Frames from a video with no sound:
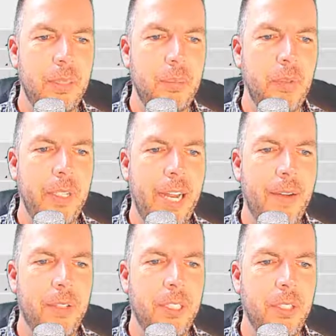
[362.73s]
moving
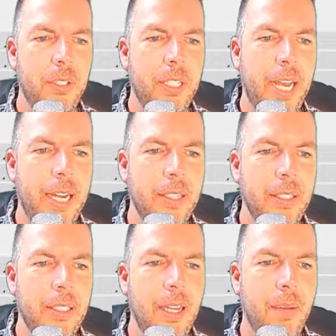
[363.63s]
averages are stacked
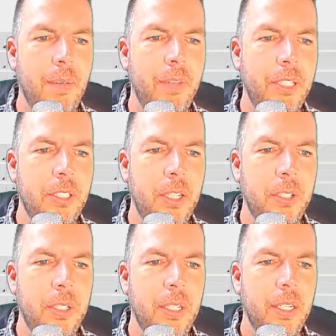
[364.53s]
on top of each
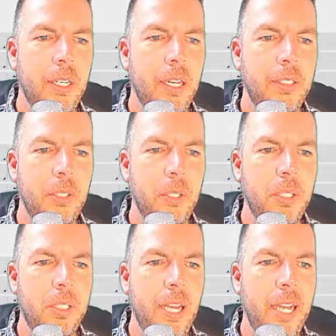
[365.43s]
other. That's a good
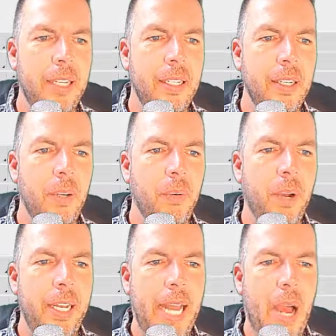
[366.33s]
sign.
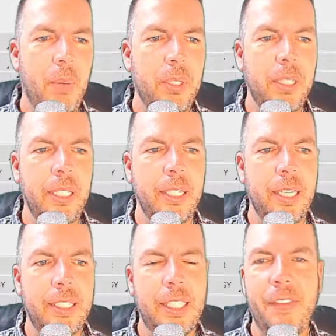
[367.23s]
Right now we're sitting at
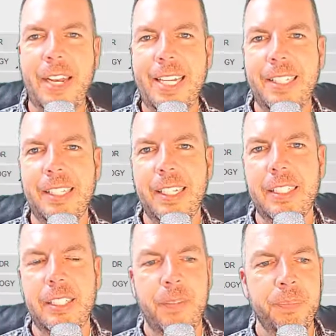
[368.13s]
a
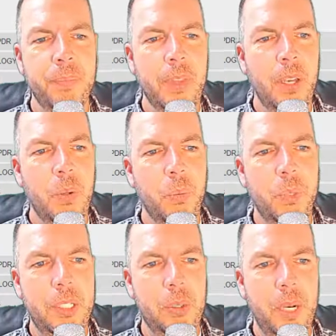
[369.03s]
786
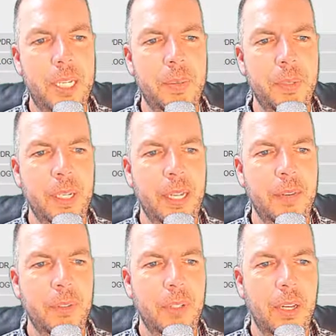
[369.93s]
retracement
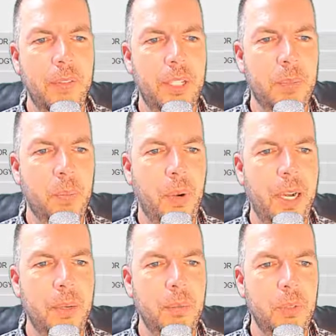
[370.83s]
level of this
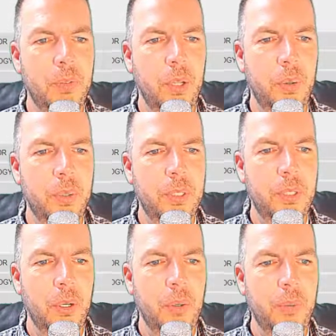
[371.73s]
prior move lower.
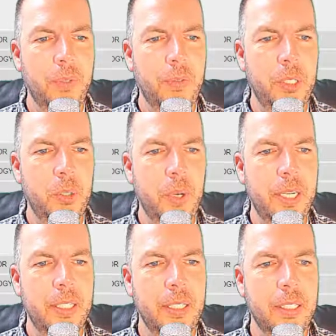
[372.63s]
So we've
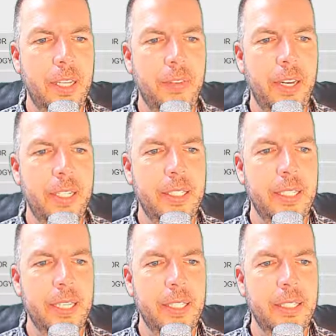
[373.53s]
retraced
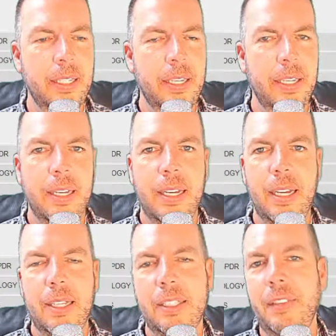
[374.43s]
786,
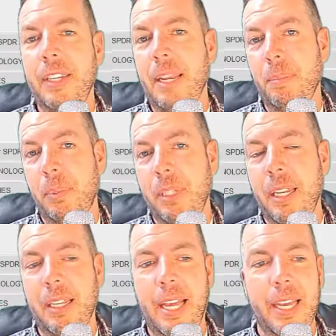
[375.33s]

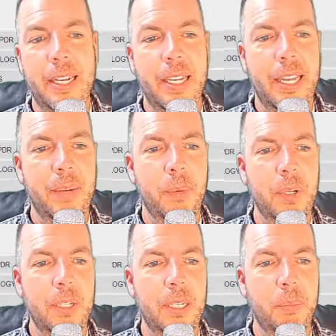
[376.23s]
78% of that, and we're
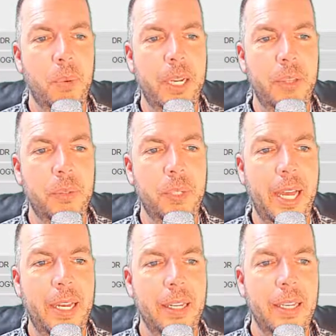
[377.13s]
looking to break through
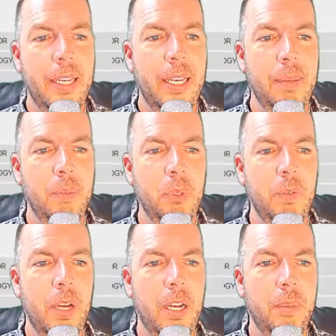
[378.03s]
that and move
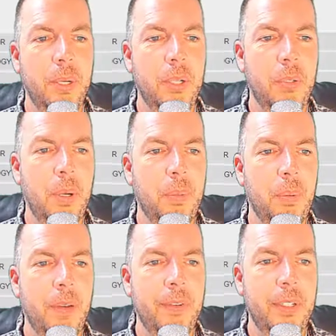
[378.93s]
on up here to our
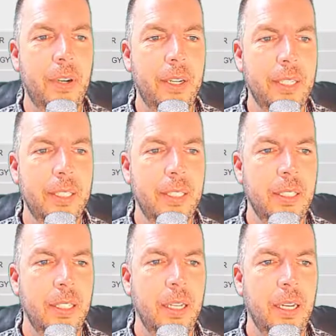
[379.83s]
profit targets
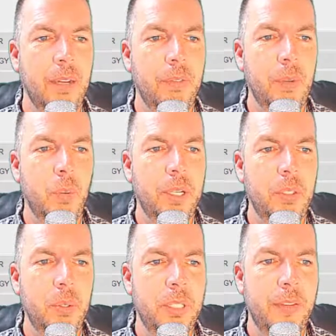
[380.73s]
of the
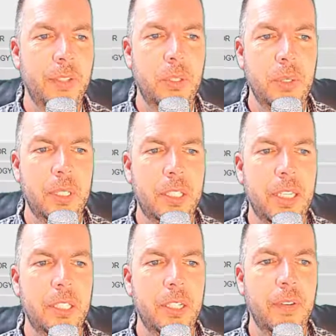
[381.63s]
1272
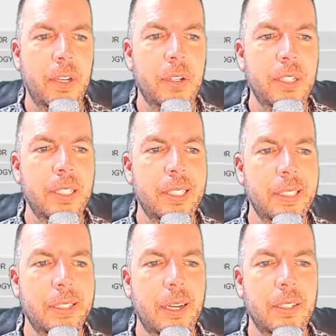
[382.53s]
extension of
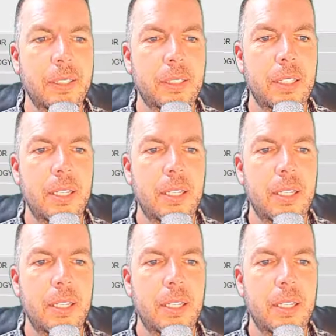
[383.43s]
$106.